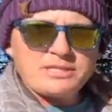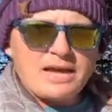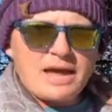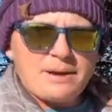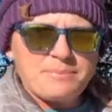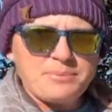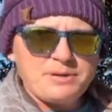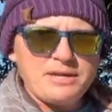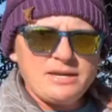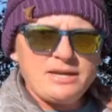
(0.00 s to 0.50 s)

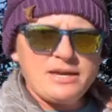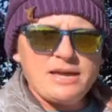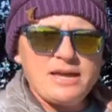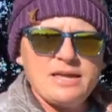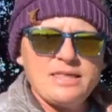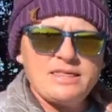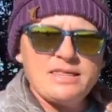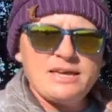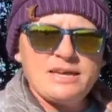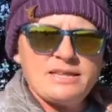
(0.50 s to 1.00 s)
tapping,
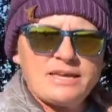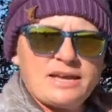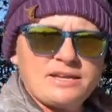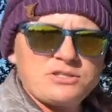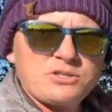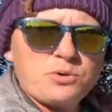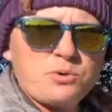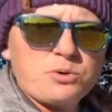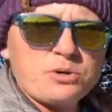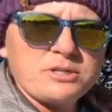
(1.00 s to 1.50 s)
and then as
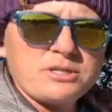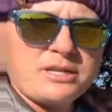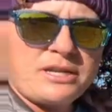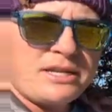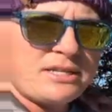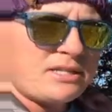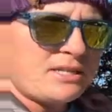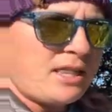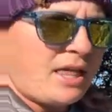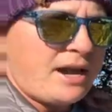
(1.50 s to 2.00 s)
the horse
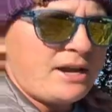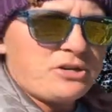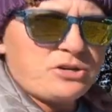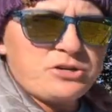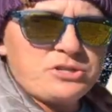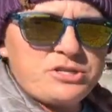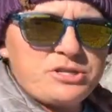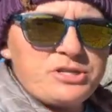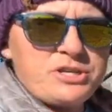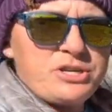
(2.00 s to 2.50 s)
gets lighter
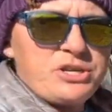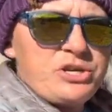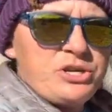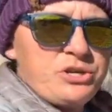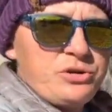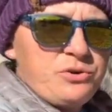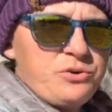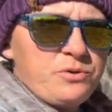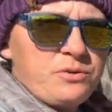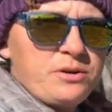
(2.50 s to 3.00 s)
to the
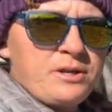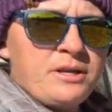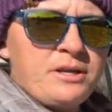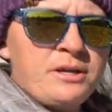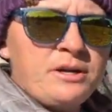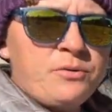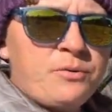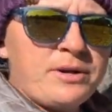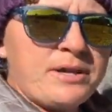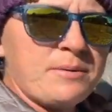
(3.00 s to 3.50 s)
cue,
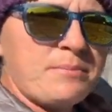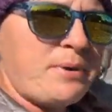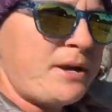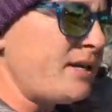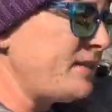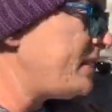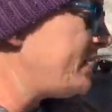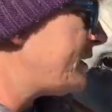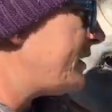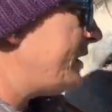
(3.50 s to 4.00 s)
we can
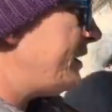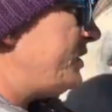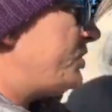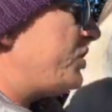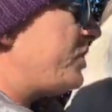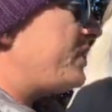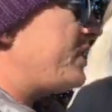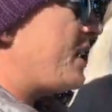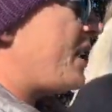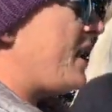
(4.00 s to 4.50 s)
basically
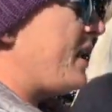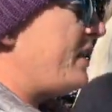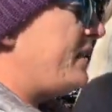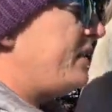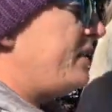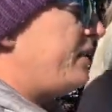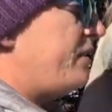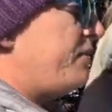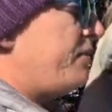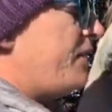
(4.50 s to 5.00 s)
just kind
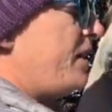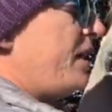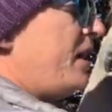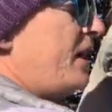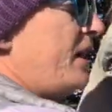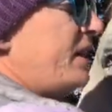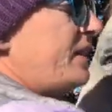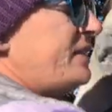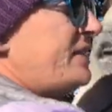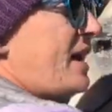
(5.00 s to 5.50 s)
of
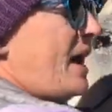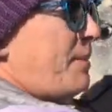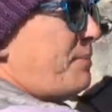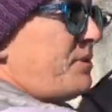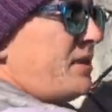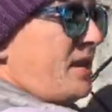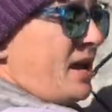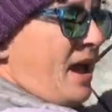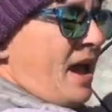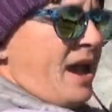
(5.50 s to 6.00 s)
tap
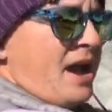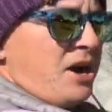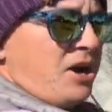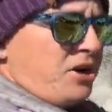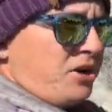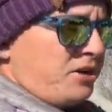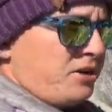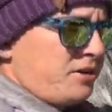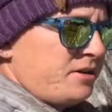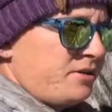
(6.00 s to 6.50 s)
the air,
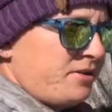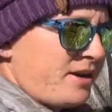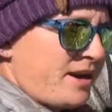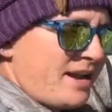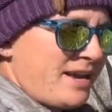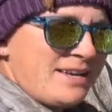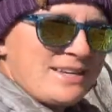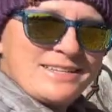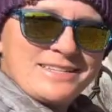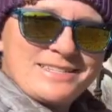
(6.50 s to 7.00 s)

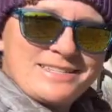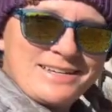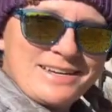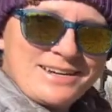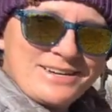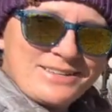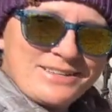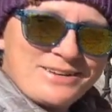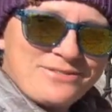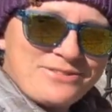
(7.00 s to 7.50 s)
right? See
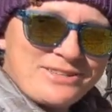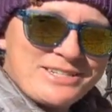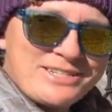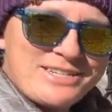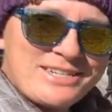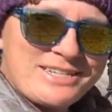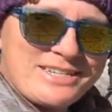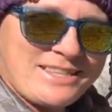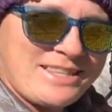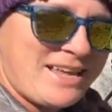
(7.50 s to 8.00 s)
how lovely she
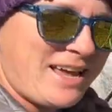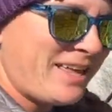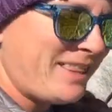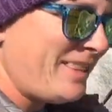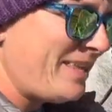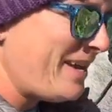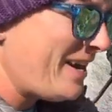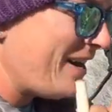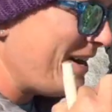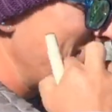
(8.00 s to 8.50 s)
did that
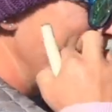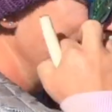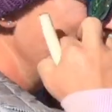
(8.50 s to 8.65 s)
there?